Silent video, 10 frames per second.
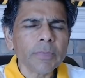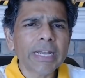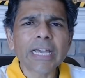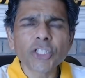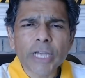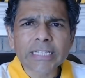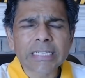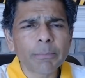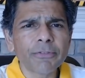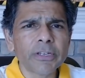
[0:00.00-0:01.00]
And I shared
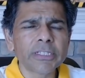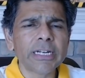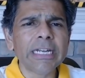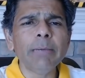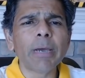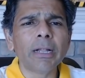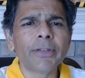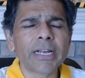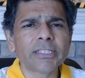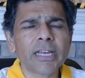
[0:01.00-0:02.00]
some of this in an email
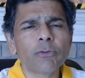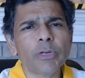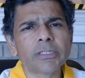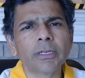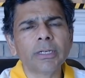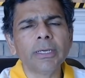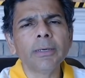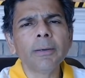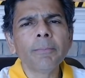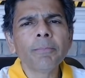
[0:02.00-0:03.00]
that I sent recently.
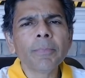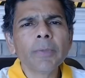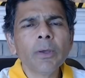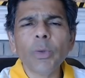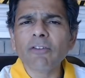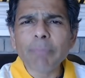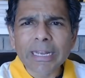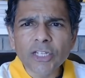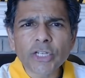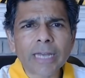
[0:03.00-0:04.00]
We have
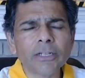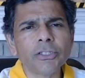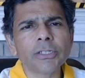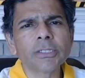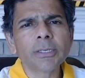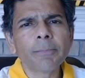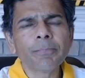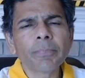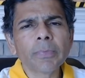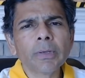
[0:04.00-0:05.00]
many challenges,
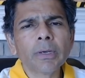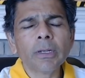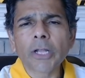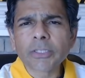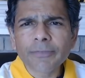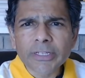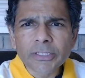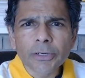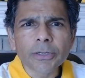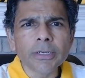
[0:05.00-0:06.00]
lots of
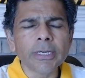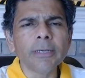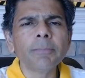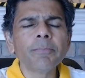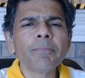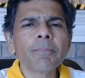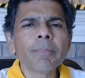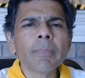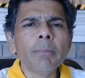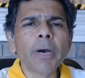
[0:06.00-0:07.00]
uncertainty,
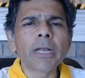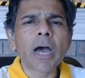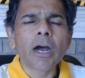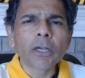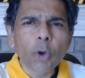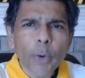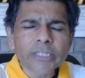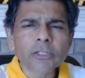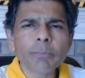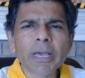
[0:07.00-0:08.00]
but our
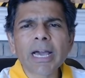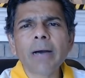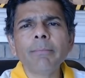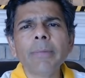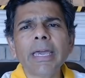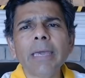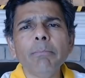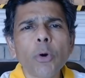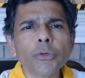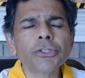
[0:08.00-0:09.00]
quest to become a
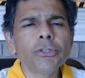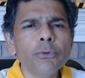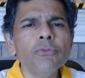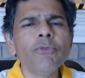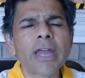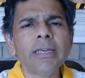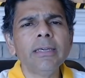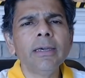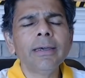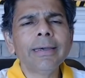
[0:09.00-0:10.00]
more
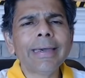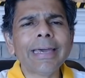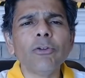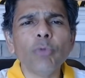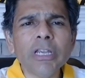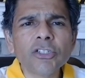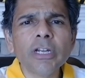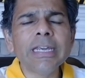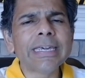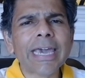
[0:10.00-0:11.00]
student-ready and
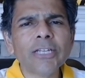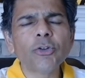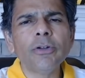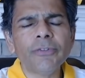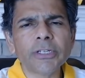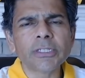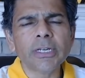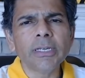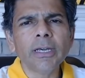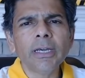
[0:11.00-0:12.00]
regionally engaged
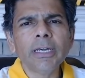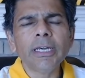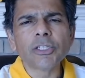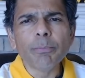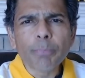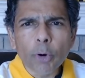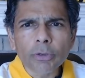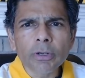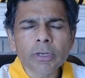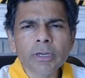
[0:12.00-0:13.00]
university is
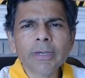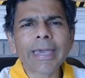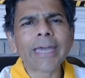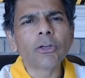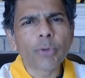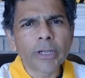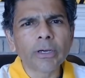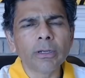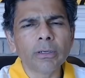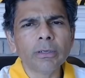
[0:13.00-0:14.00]
important and
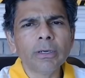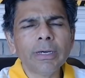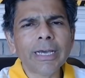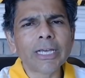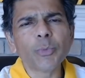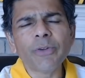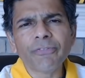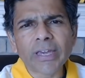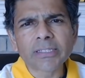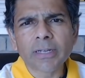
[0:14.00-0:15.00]
critical as we
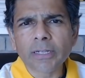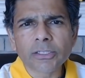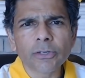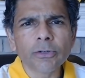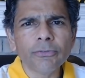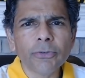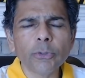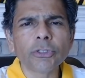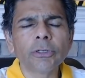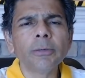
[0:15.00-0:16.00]
face an uncertain
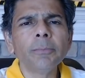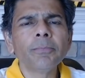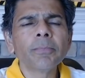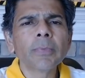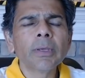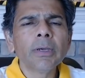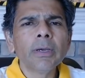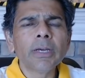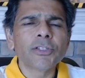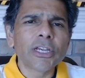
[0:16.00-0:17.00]
future.
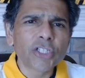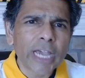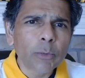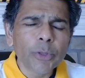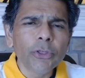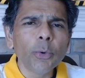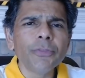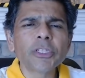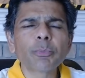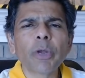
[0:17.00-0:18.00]
As I shared with you in
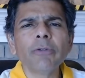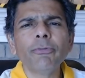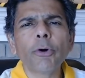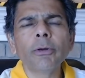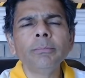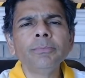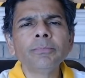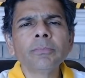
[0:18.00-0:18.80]
the Spring Forum,